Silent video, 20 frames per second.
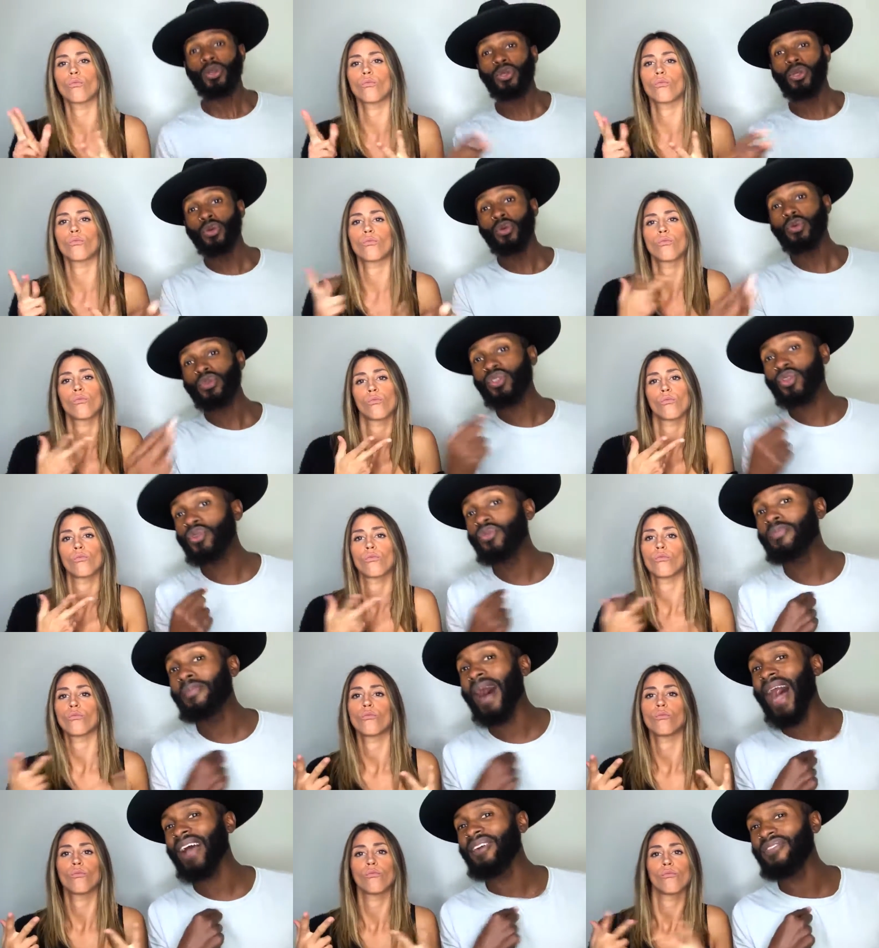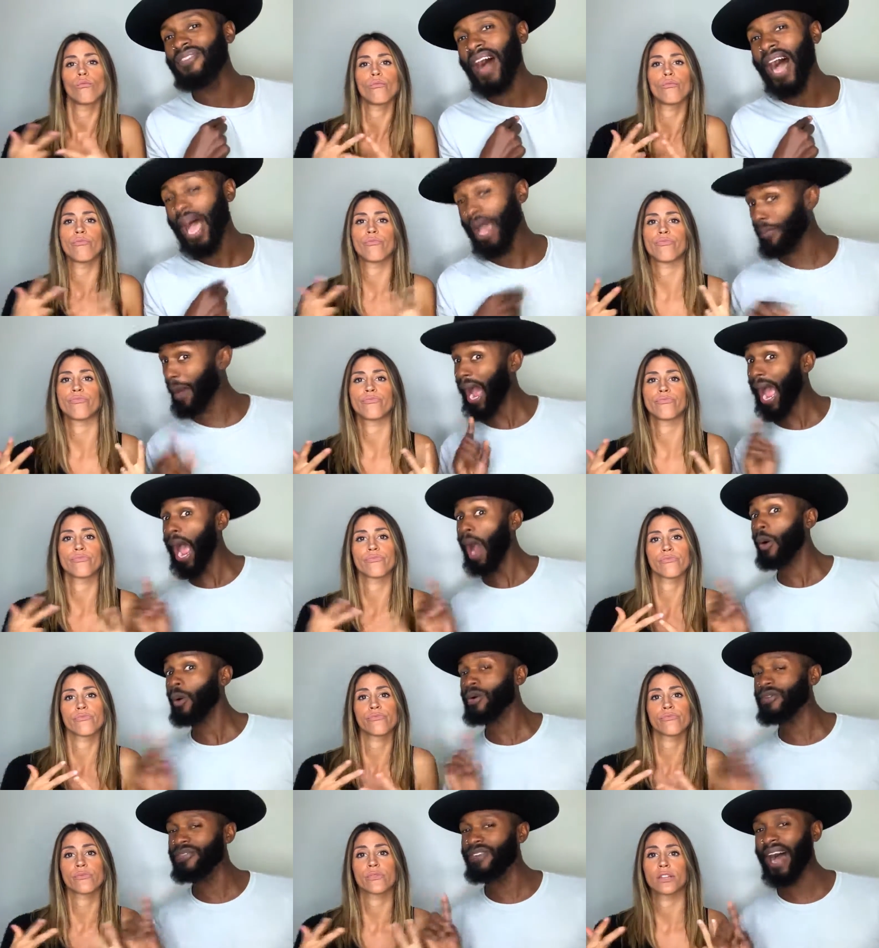Speaker 1: new to my vibe,
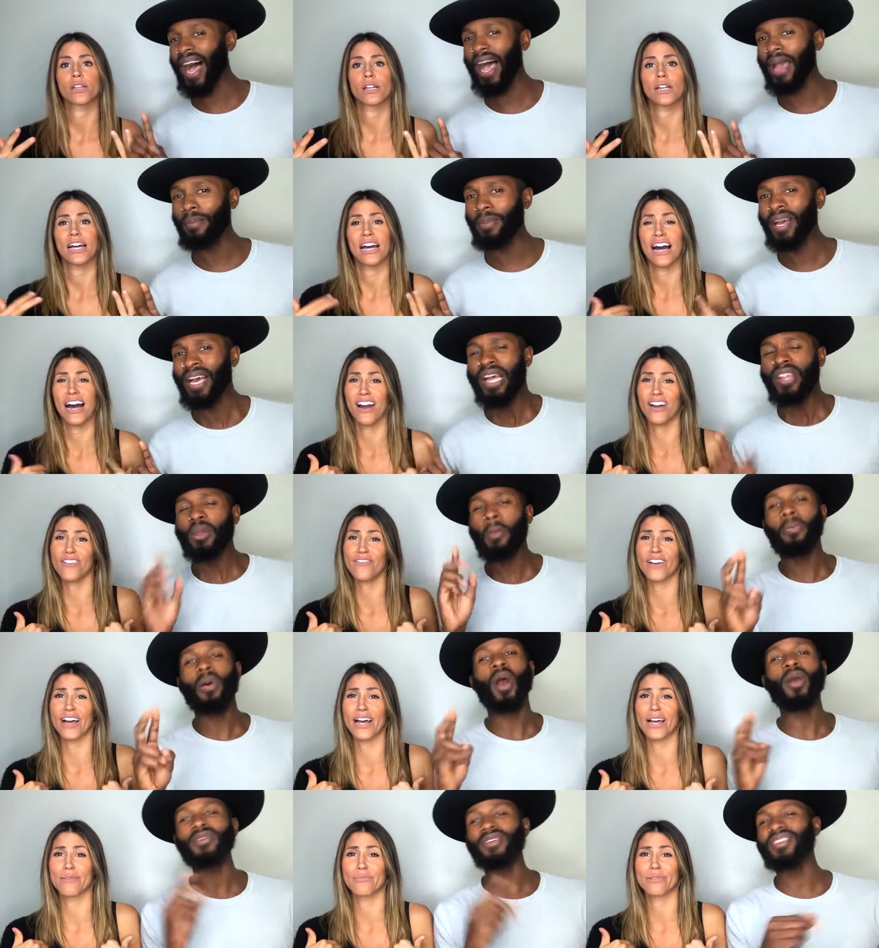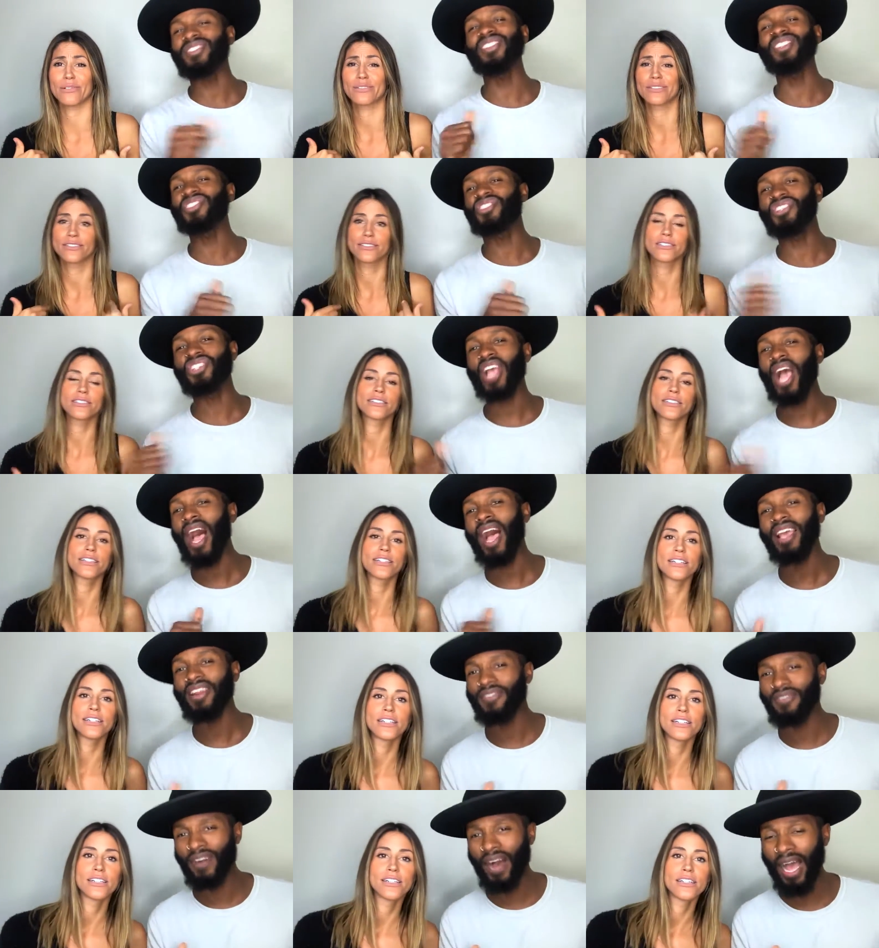our vibe, the Partners in
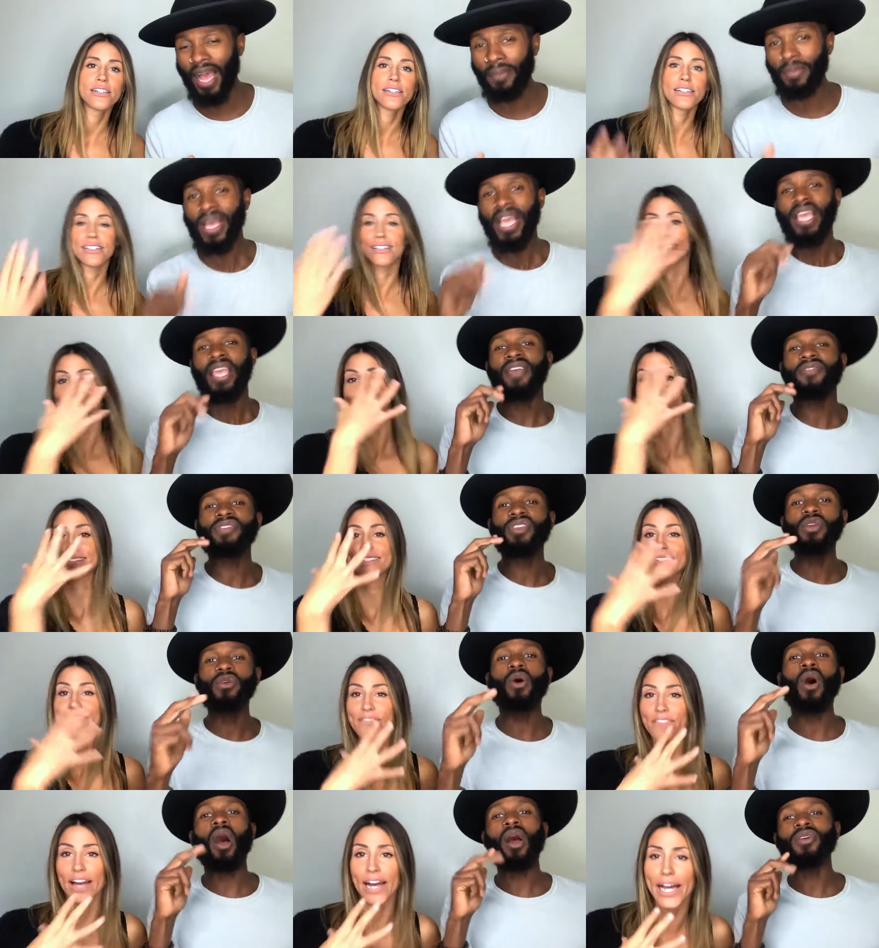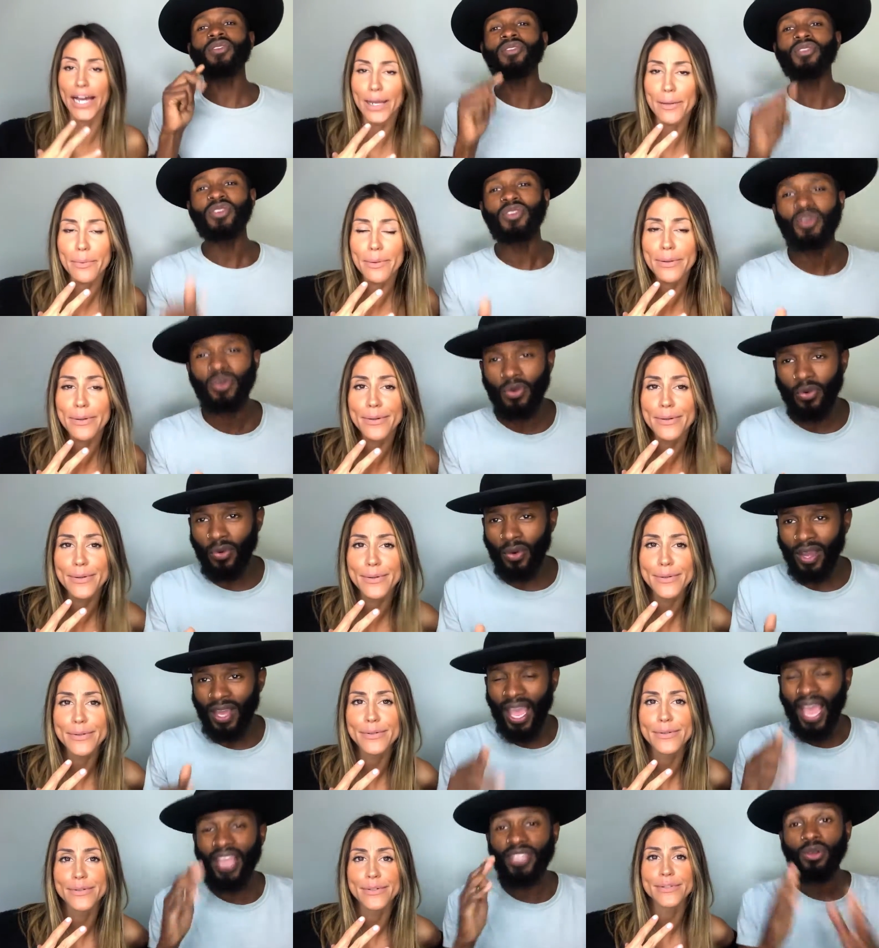Shine vibe, if you are
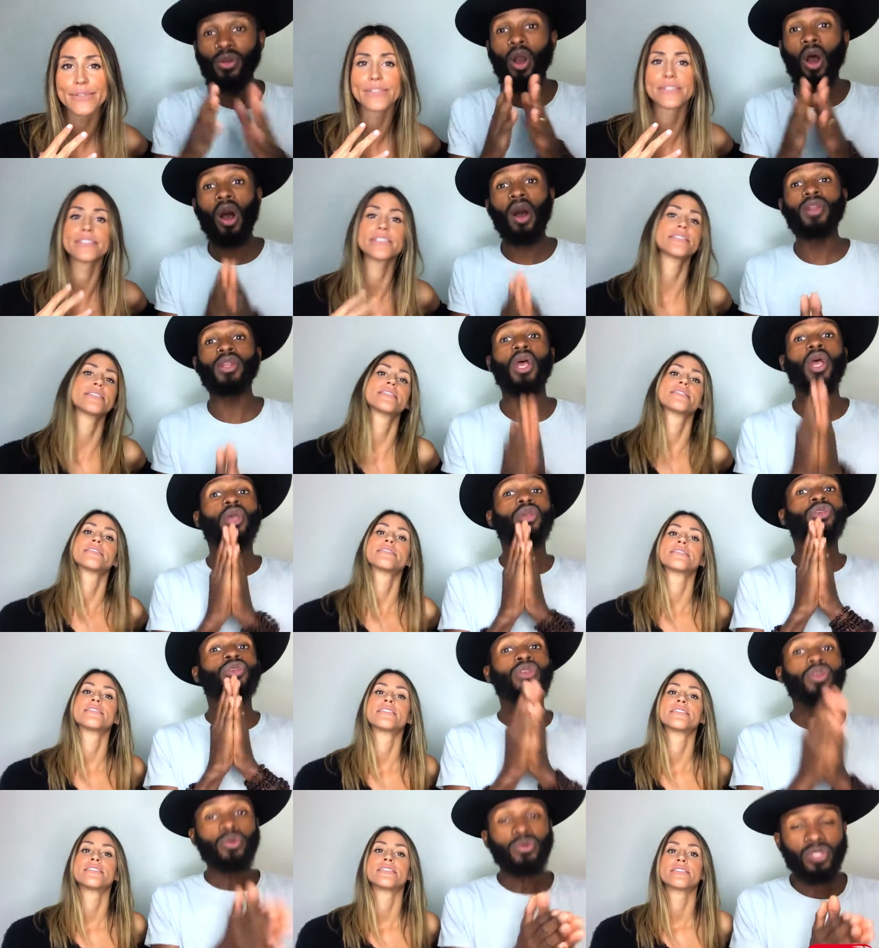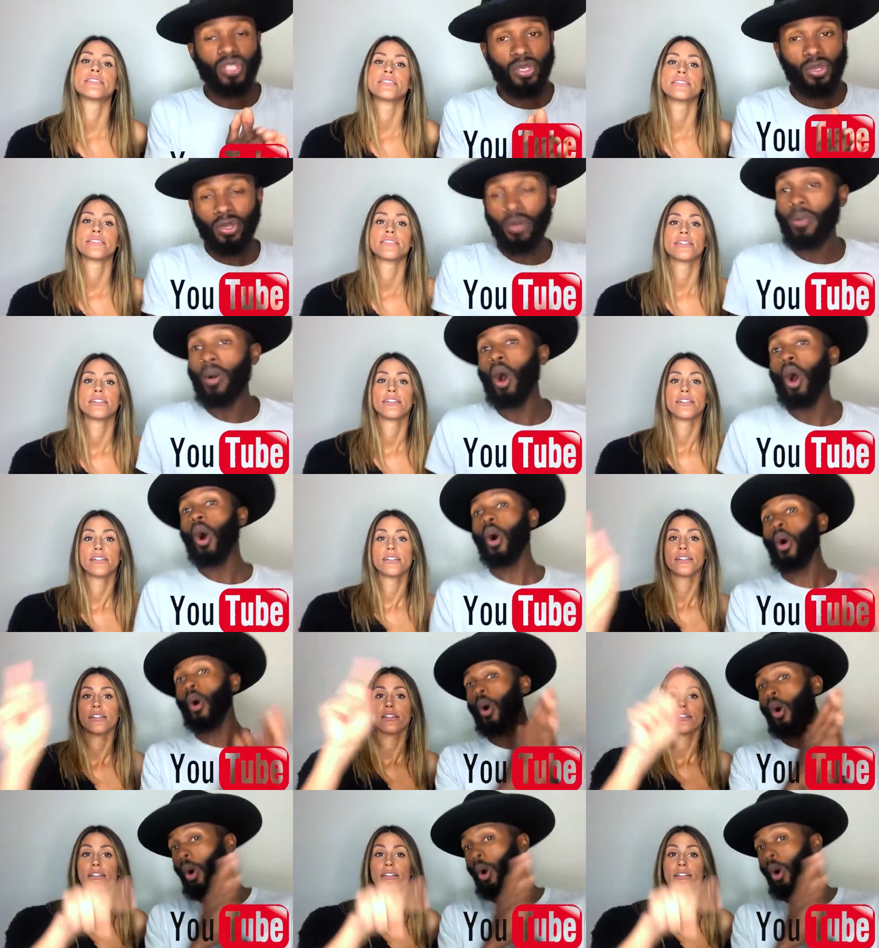new and you're on YouTube,